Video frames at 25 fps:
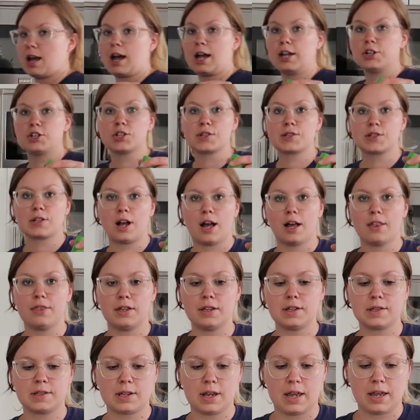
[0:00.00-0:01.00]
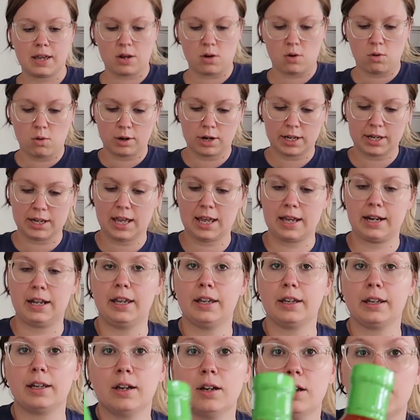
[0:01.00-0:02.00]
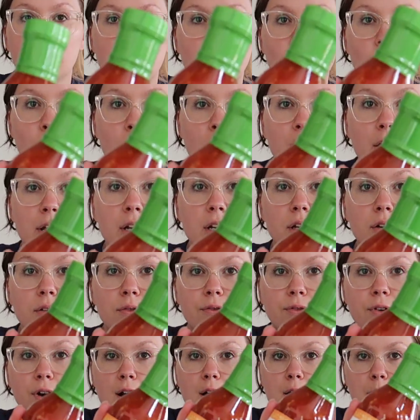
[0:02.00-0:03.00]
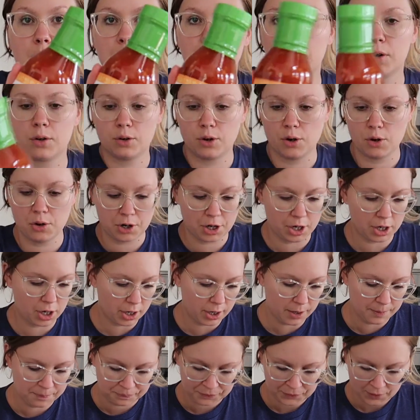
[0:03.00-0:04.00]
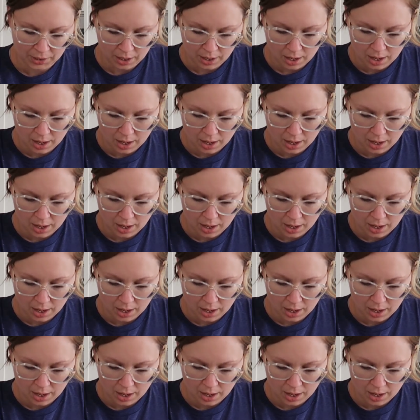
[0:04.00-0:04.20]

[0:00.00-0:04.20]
I just got this like organic one from Kroger,